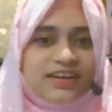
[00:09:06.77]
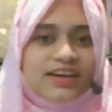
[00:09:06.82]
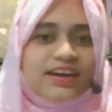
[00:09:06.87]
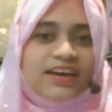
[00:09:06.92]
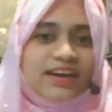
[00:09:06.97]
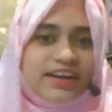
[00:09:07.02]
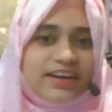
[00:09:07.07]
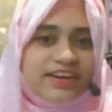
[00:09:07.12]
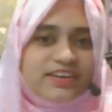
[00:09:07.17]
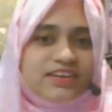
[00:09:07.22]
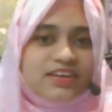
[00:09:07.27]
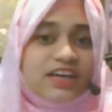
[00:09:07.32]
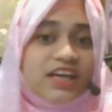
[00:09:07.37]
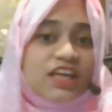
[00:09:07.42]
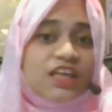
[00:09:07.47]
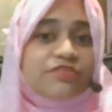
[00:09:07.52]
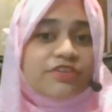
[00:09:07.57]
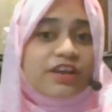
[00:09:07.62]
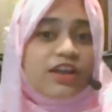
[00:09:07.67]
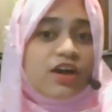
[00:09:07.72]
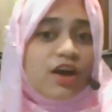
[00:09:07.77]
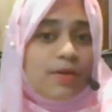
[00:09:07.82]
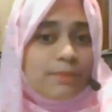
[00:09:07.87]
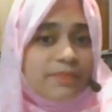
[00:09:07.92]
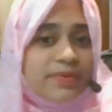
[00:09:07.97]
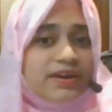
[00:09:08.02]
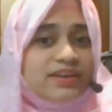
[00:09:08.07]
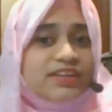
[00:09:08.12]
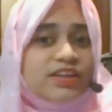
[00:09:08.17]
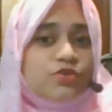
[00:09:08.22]
Here, you will
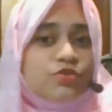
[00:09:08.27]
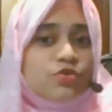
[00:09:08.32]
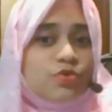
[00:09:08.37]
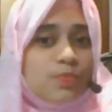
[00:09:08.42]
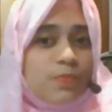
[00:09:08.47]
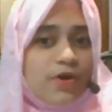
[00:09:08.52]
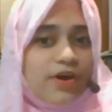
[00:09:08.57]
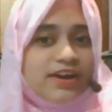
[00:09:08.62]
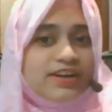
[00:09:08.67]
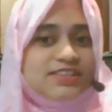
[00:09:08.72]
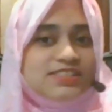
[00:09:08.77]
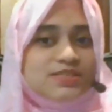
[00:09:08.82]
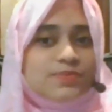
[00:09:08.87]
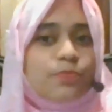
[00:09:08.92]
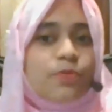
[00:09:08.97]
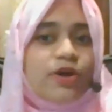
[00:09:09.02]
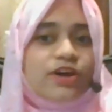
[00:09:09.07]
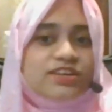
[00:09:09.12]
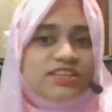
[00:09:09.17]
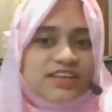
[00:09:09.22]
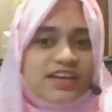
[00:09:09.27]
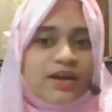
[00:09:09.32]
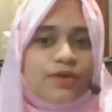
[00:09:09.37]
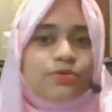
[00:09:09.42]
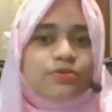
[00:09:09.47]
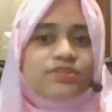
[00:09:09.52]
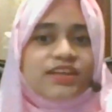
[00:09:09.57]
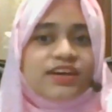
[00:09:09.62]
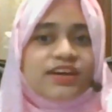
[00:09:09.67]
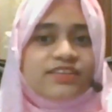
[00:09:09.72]
compare the 2 points, pointing
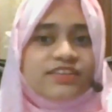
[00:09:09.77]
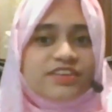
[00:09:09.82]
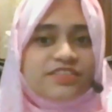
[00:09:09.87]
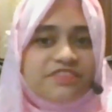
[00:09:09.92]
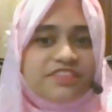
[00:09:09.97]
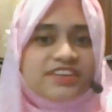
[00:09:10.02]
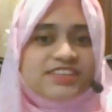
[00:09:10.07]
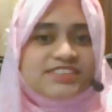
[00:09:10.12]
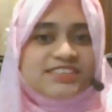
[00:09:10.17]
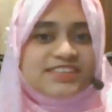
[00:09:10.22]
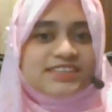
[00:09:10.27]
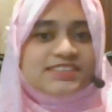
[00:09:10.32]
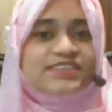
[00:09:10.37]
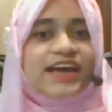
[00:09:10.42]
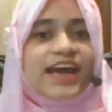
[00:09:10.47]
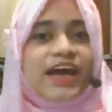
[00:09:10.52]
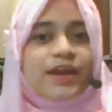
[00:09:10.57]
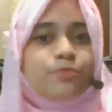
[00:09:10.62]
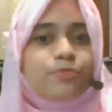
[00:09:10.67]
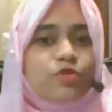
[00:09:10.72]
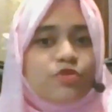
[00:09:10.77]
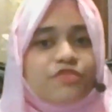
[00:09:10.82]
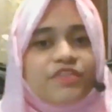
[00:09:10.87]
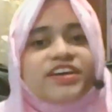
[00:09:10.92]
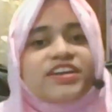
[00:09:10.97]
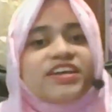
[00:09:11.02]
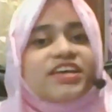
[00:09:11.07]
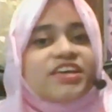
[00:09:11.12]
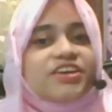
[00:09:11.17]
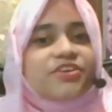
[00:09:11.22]
out their differences and
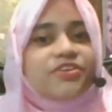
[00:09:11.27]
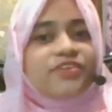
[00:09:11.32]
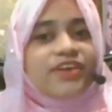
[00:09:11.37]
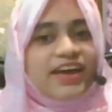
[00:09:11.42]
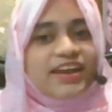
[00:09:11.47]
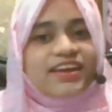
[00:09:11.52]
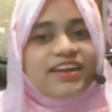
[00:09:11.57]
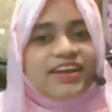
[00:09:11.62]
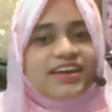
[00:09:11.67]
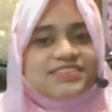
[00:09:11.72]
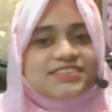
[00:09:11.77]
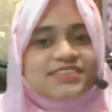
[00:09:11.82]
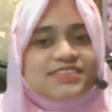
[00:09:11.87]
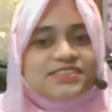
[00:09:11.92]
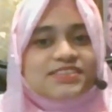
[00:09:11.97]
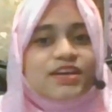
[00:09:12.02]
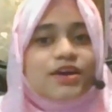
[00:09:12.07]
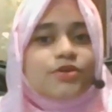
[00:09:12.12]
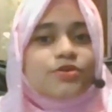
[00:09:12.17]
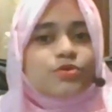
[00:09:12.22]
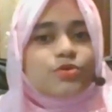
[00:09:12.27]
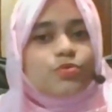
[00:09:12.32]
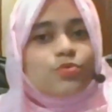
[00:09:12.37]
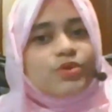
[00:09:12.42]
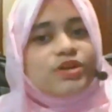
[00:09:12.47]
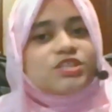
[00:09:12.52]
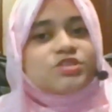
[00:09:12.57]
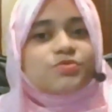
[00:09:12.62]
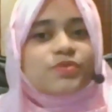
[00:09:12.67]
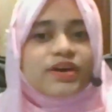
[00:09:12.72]
providing your analysis to
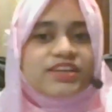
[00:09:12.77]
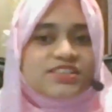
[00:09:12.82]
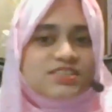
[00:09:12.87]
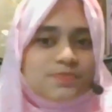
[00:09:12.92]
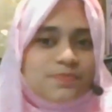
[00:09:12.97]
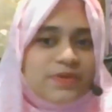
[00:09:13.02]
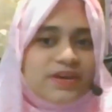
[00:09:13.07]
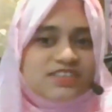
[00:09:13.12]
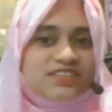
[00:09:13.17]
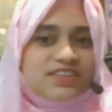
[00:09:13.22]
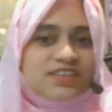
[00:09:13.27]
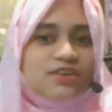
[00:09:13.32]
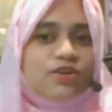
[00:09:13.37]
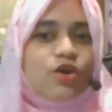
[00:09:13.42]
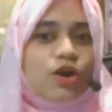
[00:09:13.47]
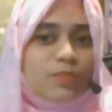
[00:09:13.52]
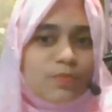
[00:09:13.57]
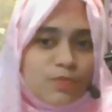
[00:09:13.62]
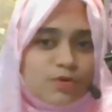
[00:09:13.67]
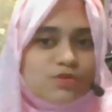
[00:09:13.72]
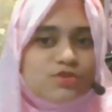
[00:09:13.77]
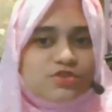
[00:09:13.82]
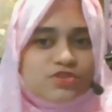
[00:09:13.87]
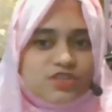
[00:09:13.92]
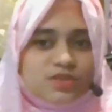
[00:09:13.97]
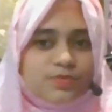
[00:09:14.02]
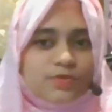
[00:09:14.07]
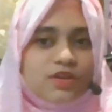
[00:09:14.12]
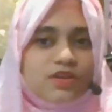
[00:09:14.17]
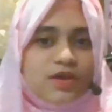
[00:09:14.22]
which one is better or more
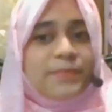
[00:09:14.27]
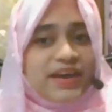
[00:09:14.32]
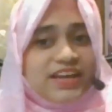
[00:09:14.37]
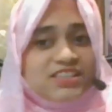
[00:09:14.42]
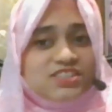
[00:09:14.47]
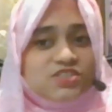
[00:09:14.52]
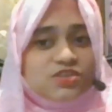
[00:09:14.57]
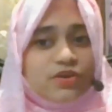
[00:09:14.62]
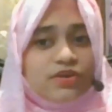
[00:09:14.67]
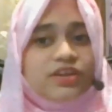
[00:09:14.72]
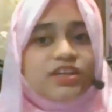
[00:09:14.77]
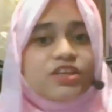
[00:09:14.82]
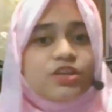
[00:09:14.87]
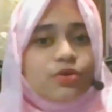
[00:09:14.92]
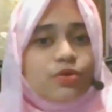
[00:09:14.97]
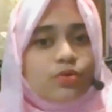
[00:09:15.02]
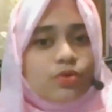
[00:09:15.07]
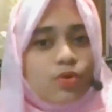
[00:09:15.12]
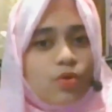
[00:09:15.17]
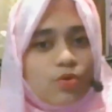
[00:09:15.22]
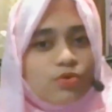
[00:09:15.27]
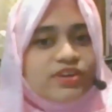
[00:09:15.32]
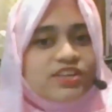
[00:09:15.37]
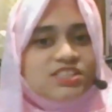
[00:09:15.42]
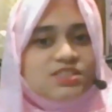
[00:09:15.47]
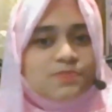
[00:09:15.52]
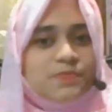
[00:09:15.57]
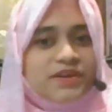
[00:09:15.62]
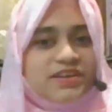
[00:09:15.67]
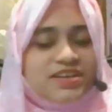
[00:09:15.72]
suitable based on your own
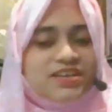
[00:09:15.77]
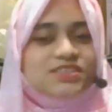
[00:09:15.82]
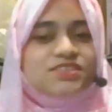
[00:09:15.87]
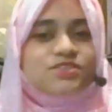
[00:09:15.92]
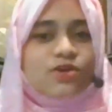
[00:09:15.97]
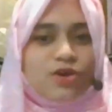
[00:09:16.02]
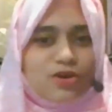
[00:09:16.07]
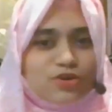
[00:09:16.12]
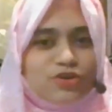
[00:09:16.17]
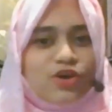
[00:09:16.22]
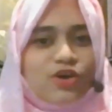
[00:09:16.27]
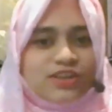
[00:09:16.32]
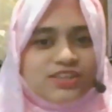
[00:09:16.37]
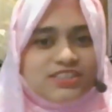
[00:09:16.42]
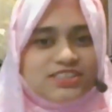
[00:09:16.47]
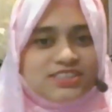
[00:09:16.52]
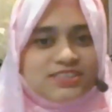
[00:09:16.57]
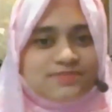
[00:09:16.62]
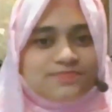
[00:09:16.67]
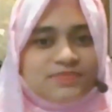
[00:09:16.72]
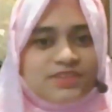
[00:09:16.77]
experience or knowledge.